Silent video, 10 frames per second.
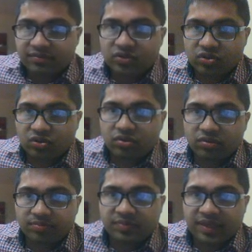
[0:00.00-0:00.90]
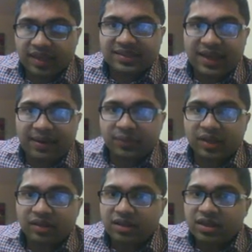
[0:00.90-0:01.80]
So
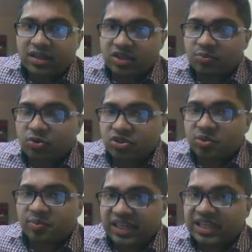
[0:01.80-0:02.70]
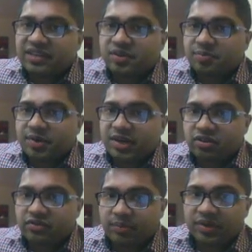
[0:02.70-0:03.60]
example, suppose you believe the price
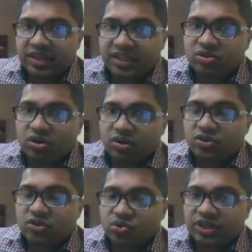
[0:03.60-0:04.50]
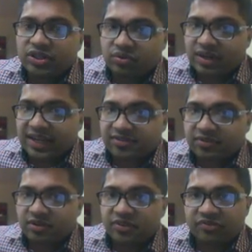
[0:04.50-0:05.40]
of company stock was going to
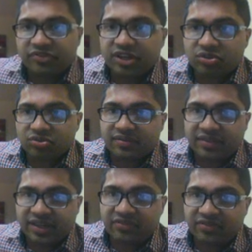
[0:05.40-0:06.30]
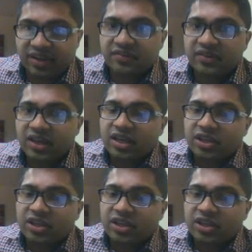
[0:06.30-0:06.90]
rise from 50 to 75,